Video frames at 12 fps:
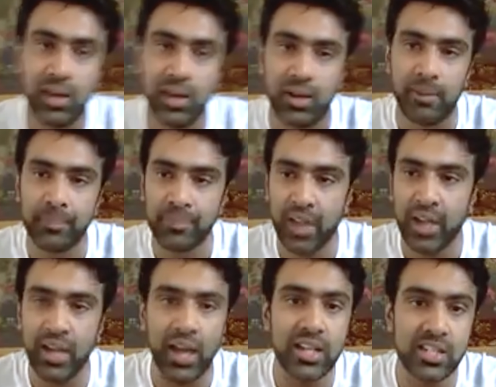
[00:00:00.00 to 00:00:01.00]

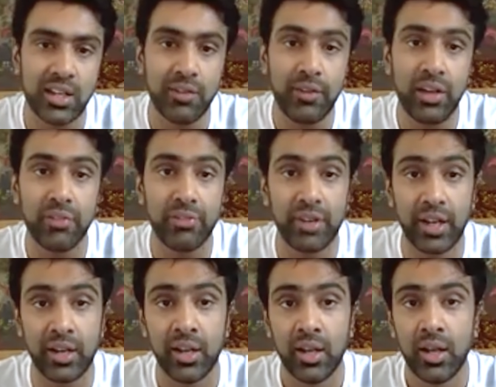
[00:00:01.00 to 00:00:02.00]
I still feel if we
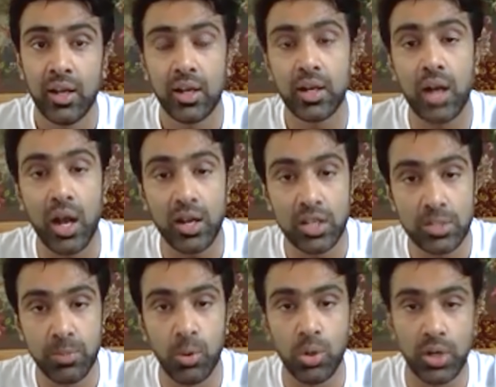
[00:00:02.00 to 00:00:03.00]
can garner
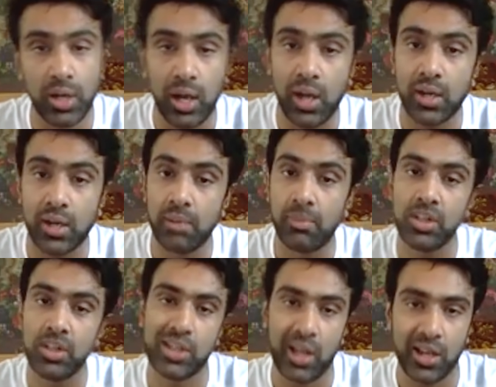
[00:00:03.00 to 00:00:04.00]
sport and art in a
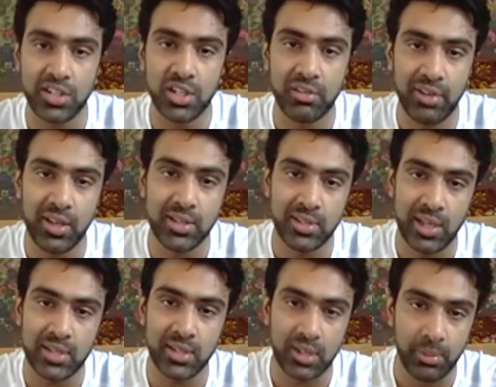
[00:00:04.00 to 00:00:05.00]
much larger way as
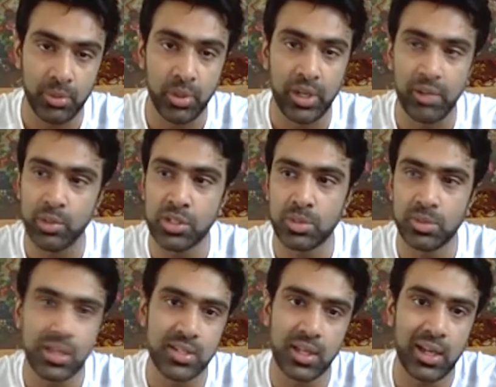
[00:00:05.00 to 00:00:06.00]
a community, which
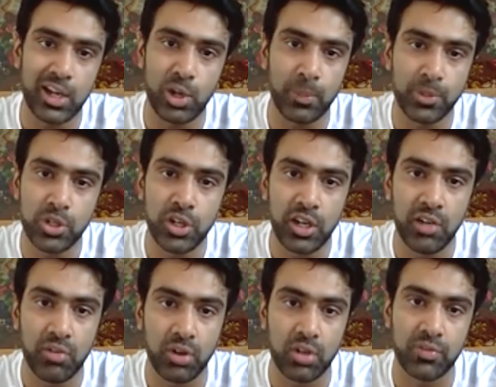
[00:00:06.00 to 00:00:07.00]
there's a great opportunity
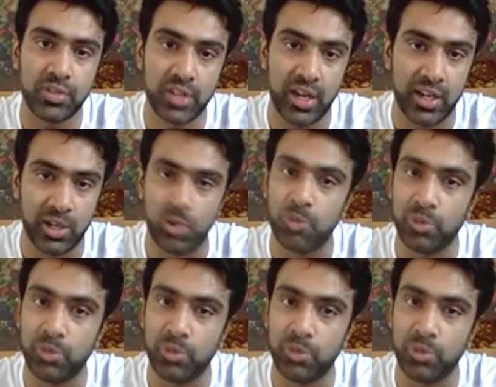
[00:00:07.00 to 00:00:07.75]
in front of us right now.